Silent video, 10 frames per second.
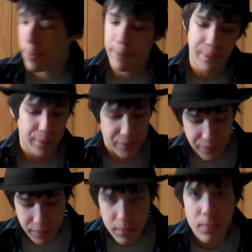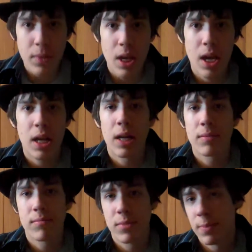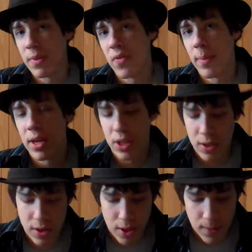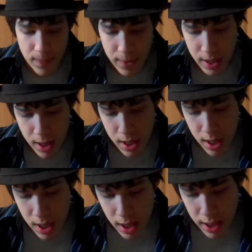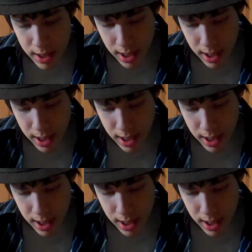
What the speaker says: up, I got some information, so let's